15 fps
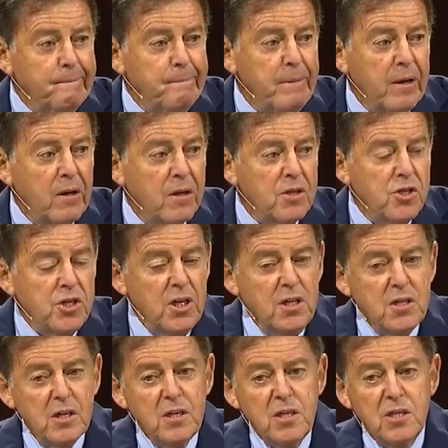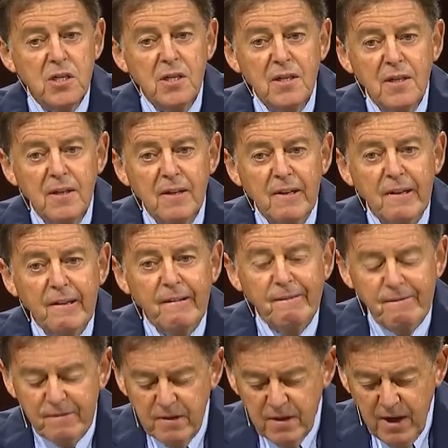Because Jesus,
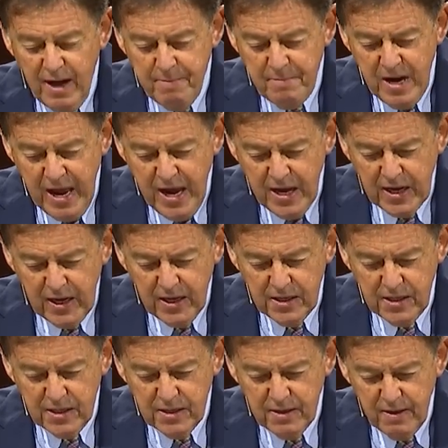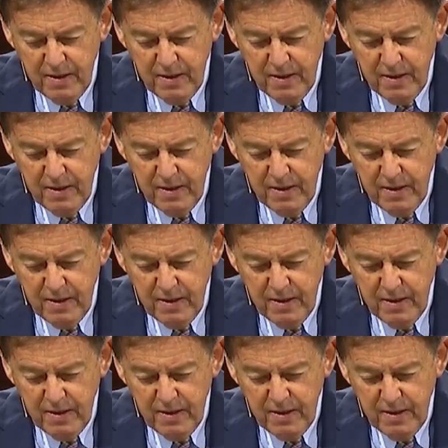I'm naked.